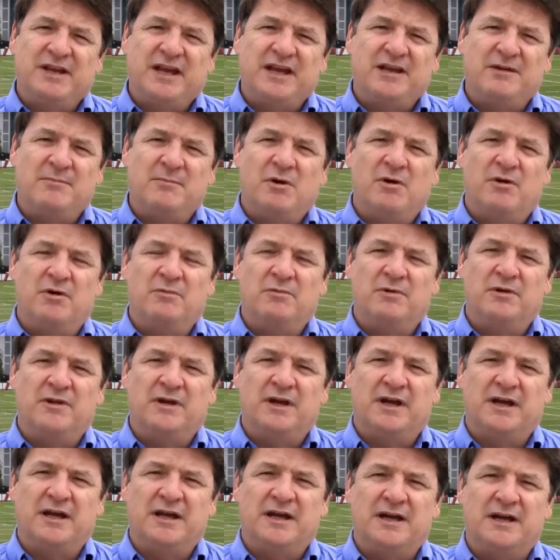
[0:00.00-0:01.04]
take them on with
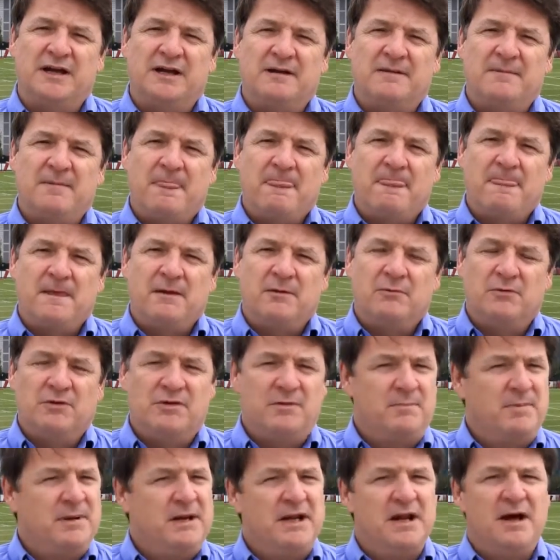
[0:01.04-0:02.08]

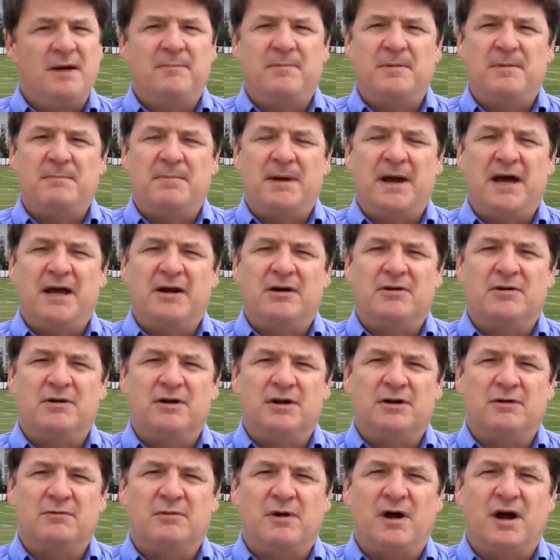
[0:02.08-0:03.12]
a beat up and battered
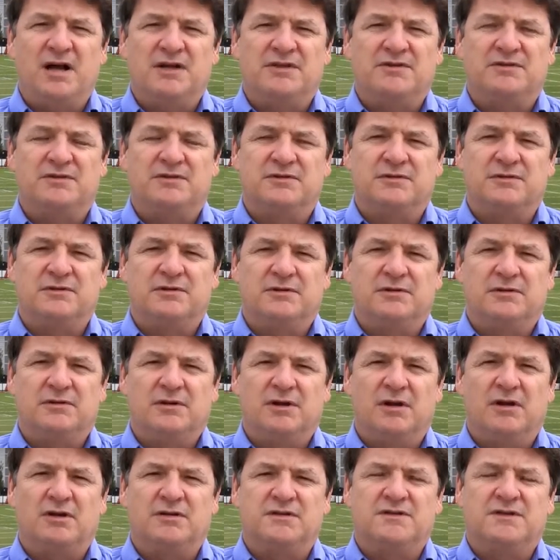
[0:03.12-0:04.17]
roster. He
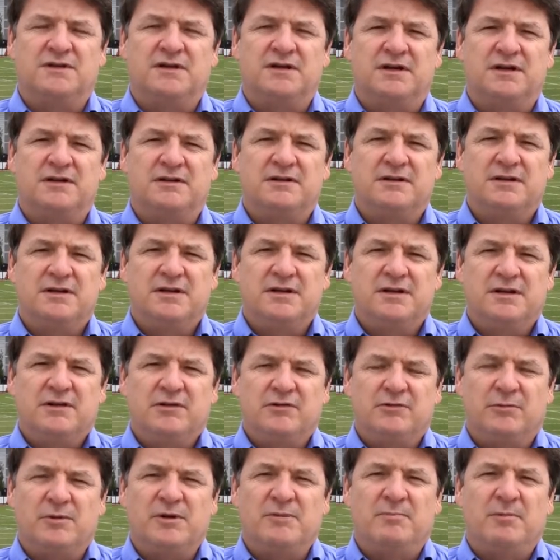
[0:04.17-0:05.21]
lost
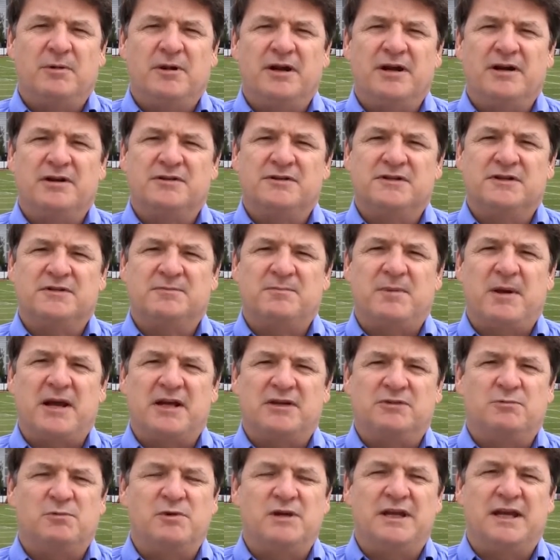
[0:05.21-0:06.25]
three players this
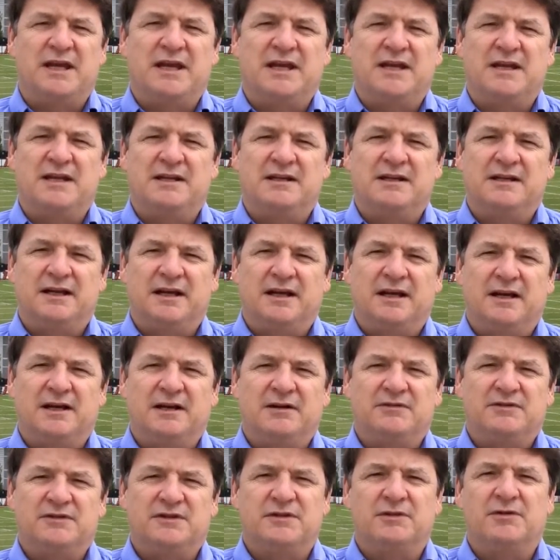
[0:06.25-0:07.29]
past weekend.
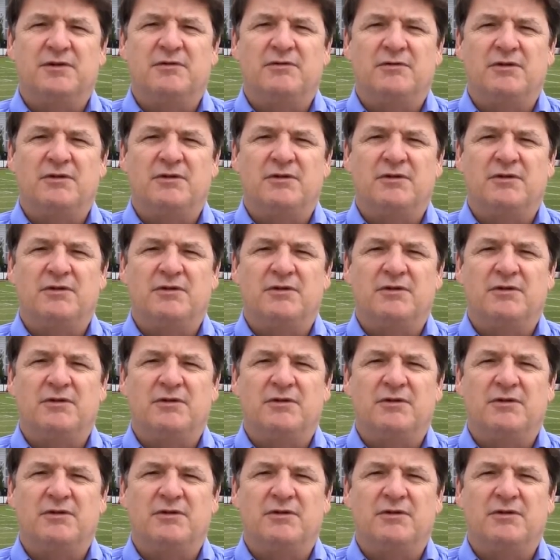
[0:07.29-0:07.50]
Still